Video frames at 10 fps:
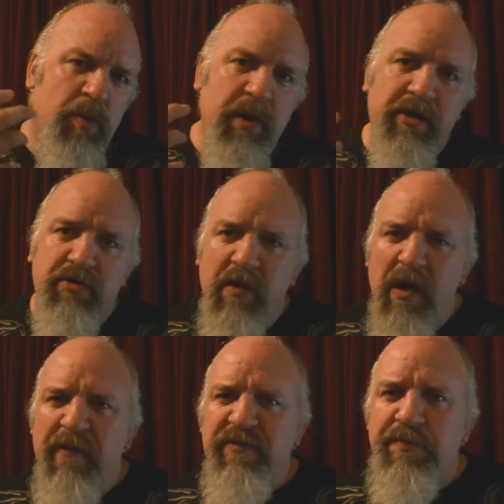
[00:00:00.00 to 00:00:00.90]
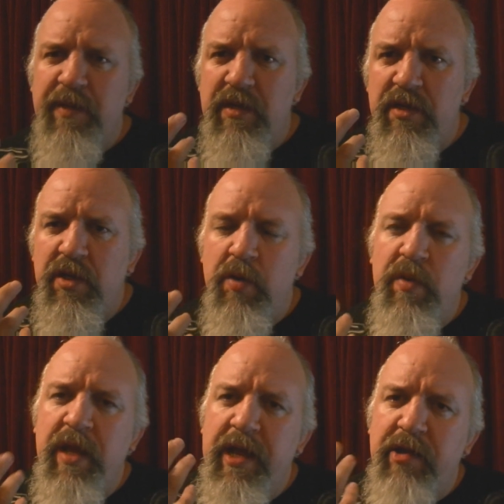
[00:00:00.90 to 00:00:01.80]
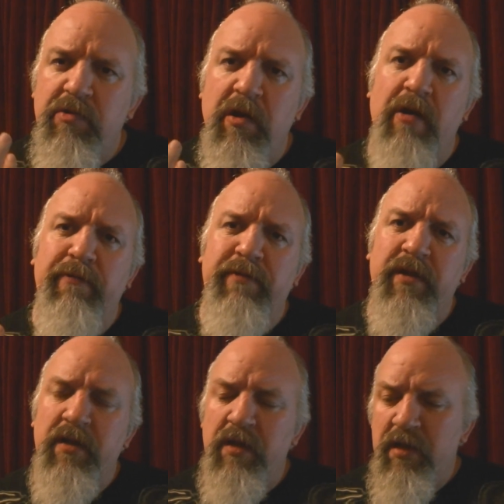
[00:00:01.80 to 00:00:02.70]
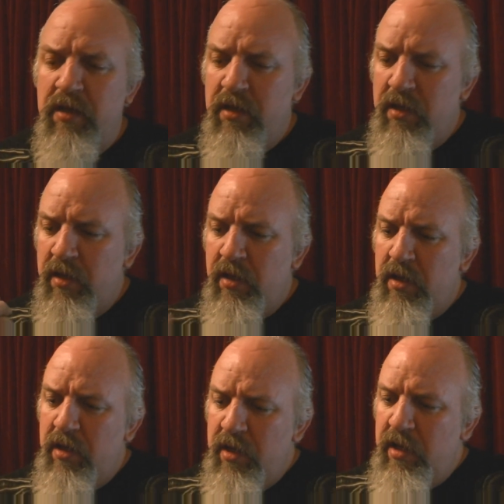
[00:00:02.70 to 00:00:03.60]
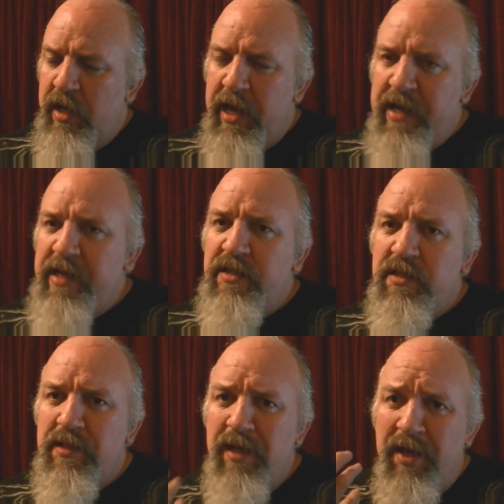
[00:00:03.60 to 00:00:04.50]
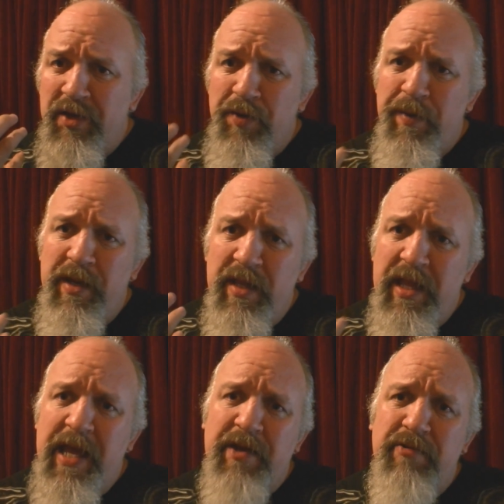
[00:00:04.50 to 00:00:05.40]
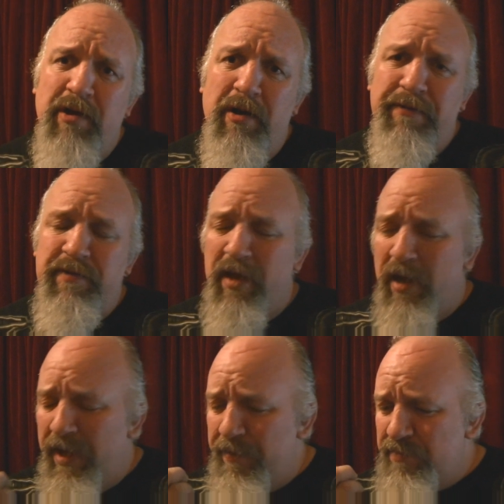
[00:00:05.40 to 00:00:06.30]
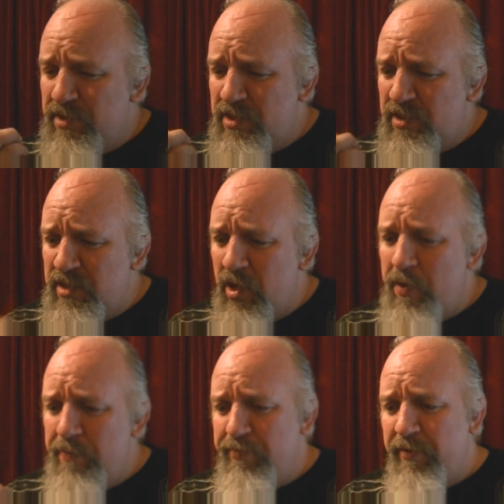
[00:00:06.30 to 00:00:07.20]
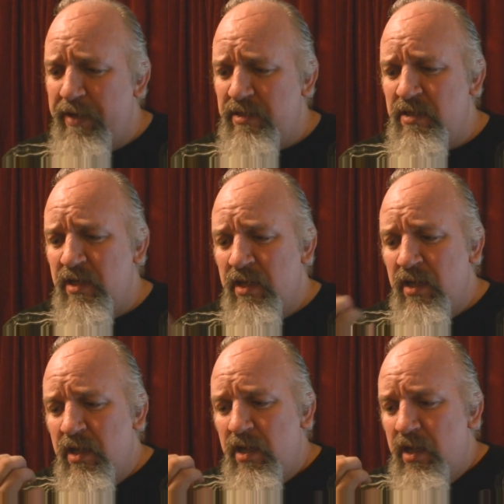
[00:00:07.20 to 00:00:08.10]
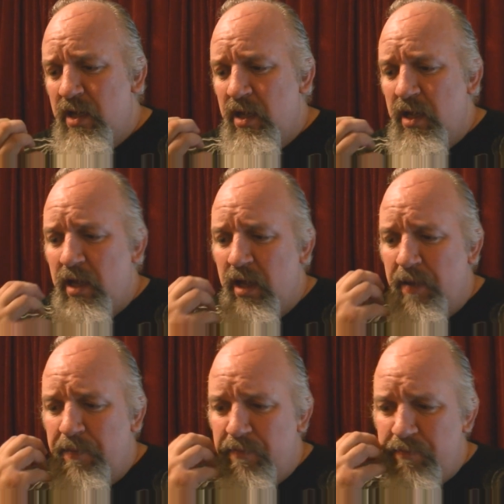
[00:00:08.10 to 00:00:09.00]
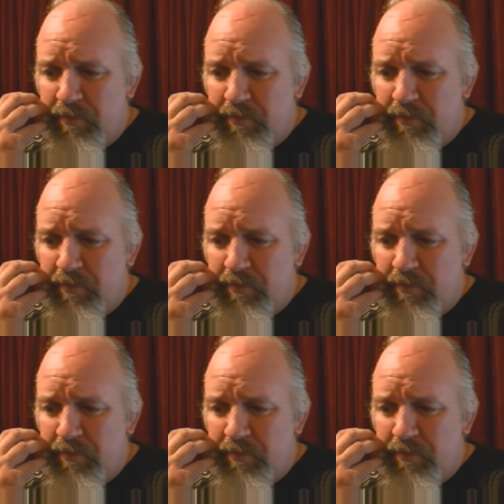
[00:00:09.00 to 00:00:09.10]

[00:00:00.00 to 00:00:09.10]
where craftsmen do their craft. Henneys are doing their craft. I am so impressed. Um,